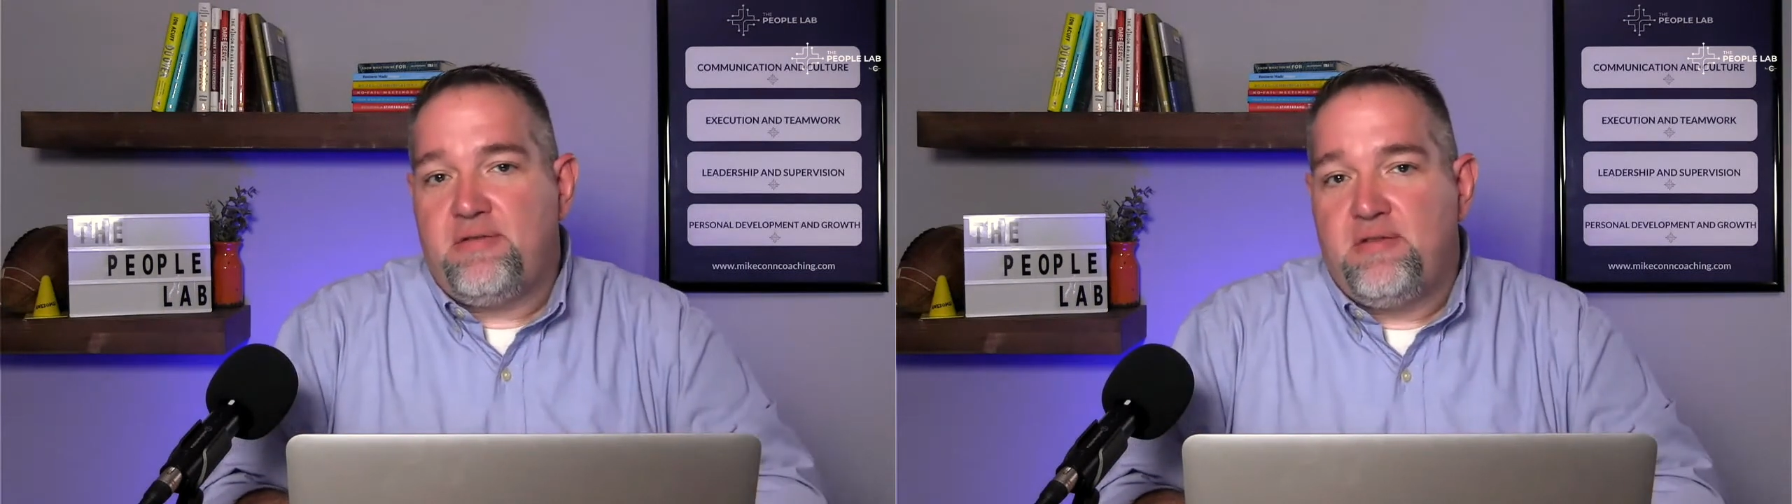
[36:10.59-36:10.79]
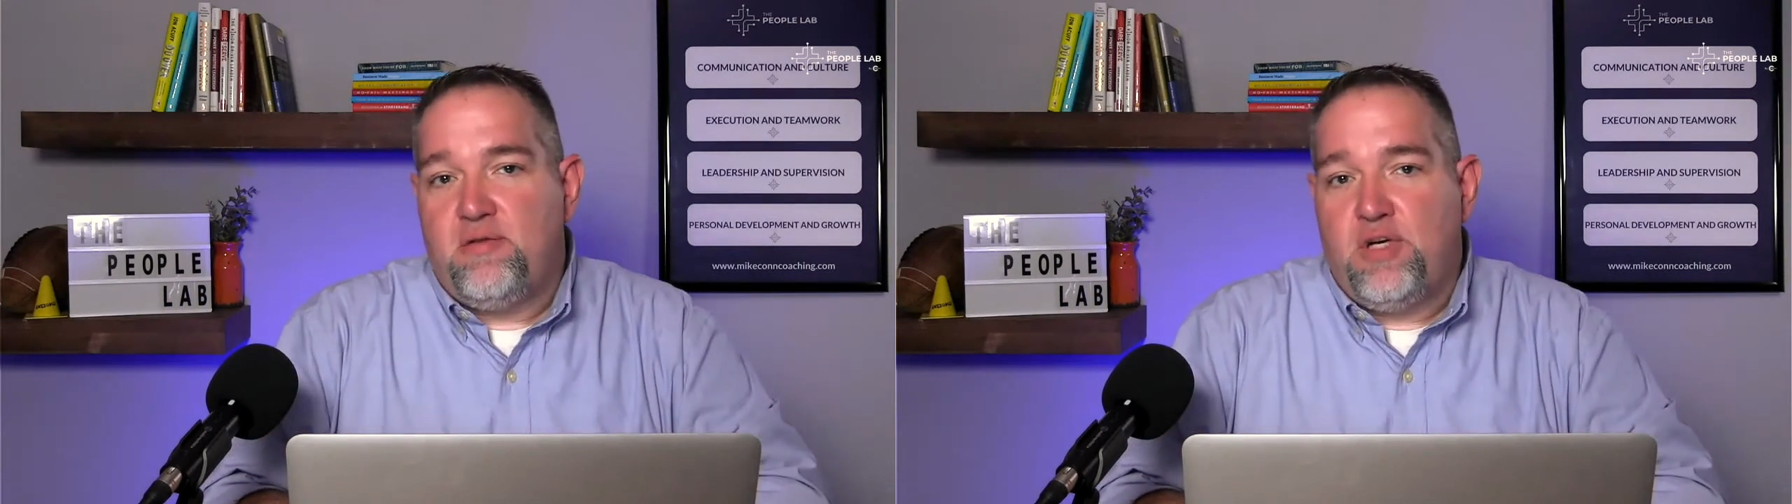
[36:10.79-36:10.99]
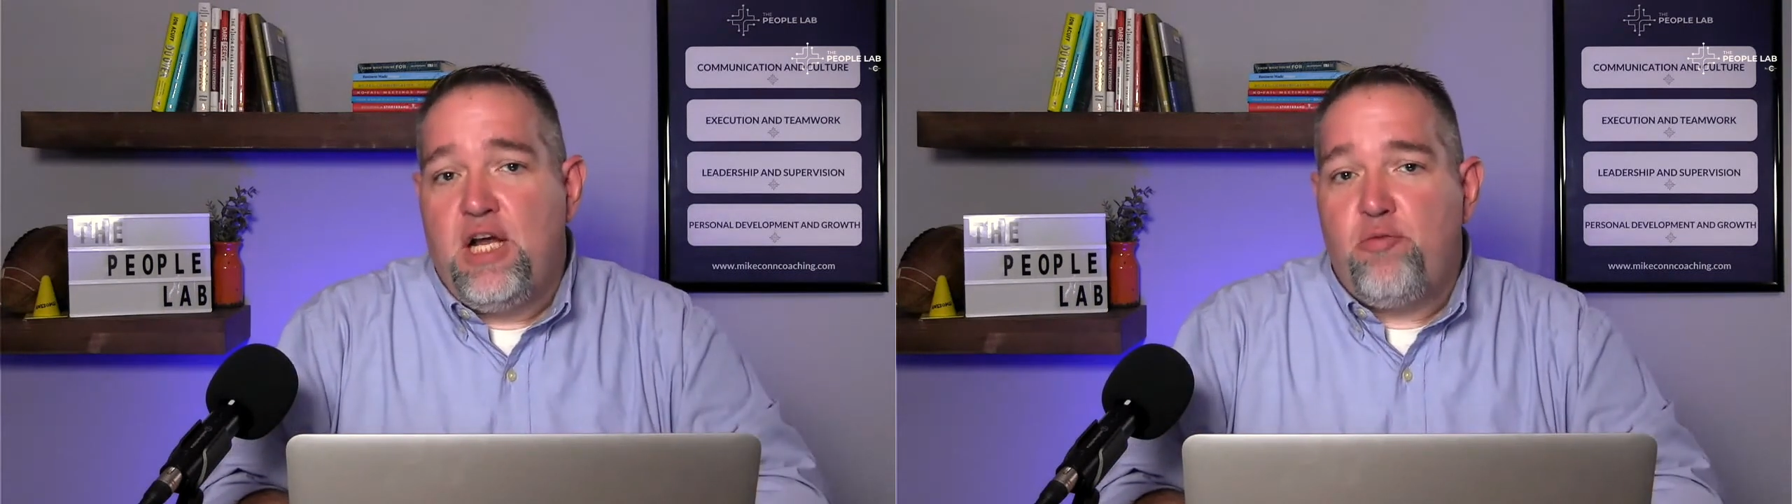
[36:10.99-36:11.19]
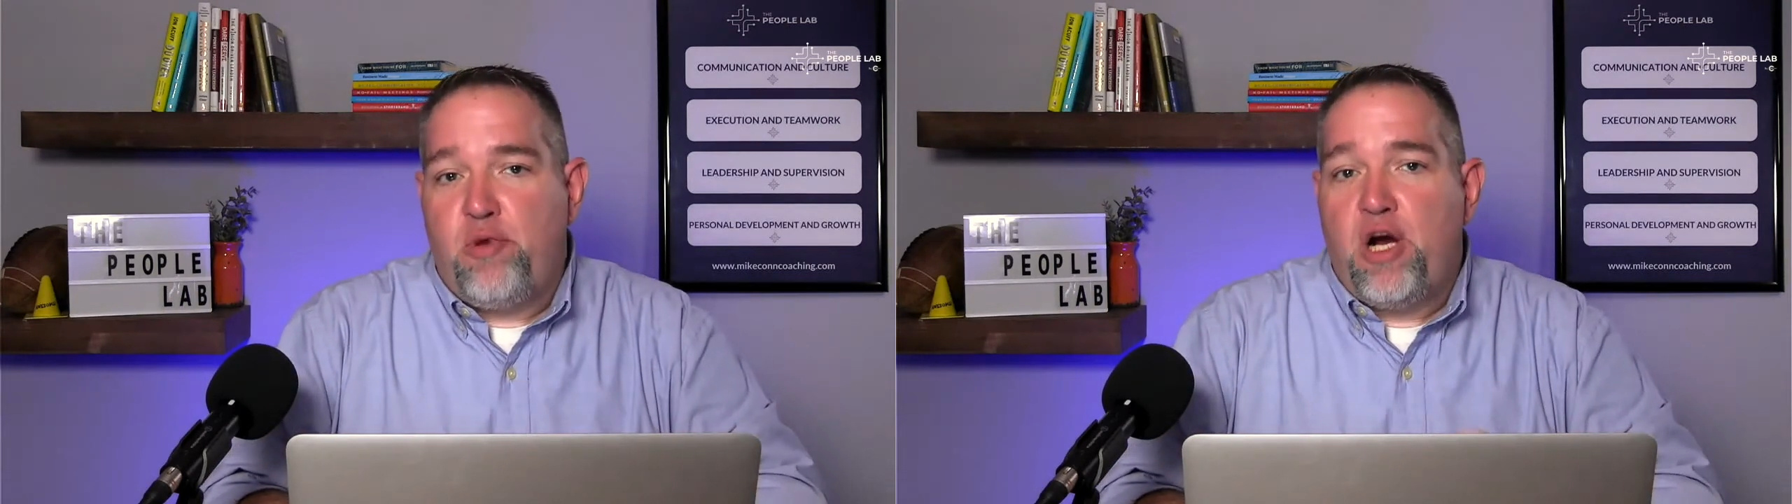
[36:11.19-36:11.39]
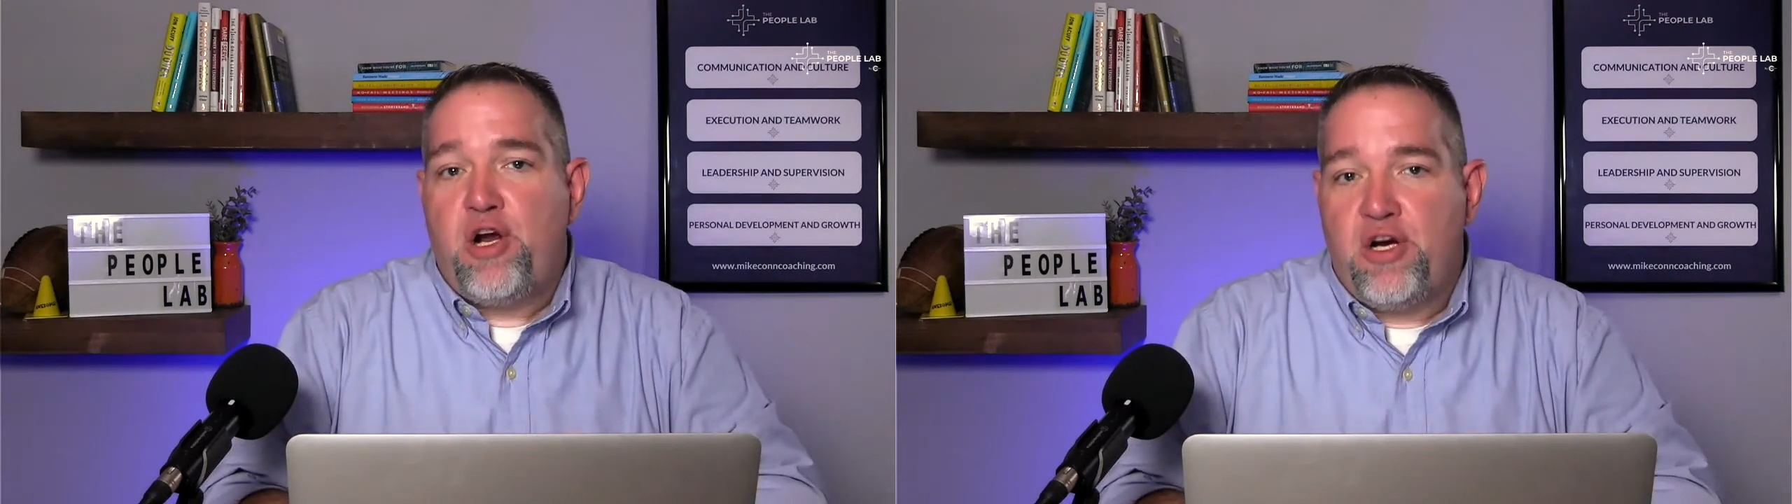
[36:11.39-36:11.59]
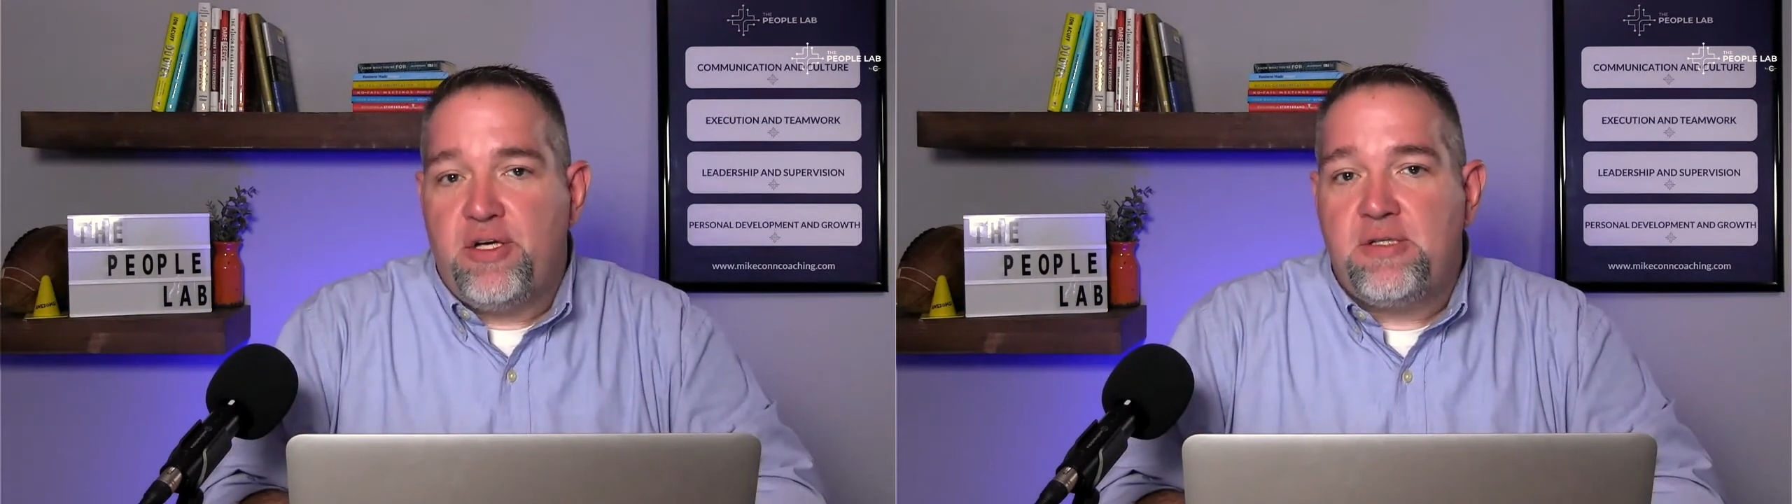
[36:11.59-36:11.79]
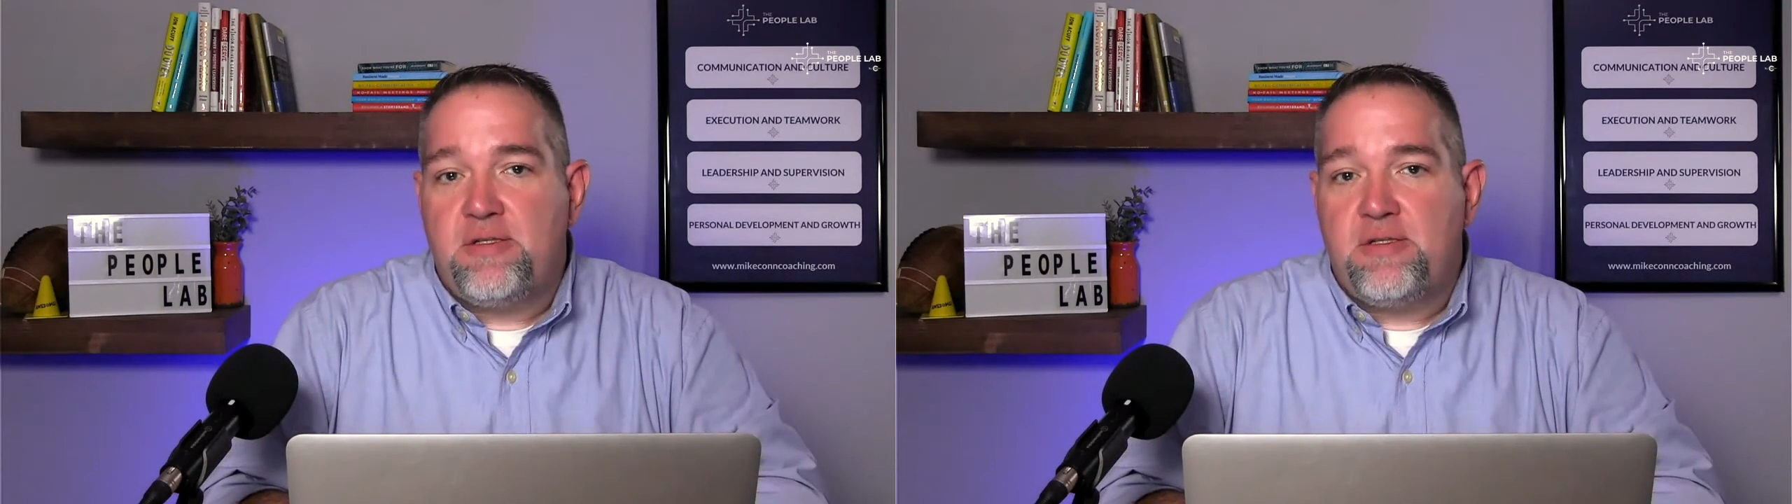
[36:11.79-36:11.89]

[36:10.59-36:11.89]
We're not barkers.